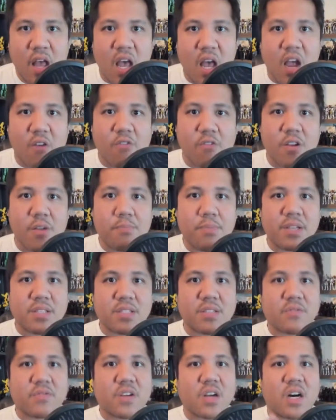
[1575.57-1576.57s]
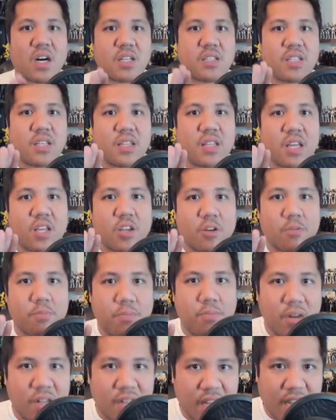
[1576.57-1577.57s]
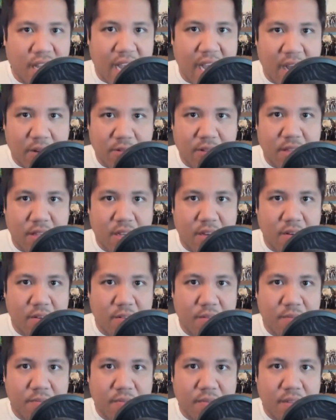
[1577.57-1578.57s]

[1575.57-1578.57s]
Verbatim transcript: Every piece of content that you're putting out there,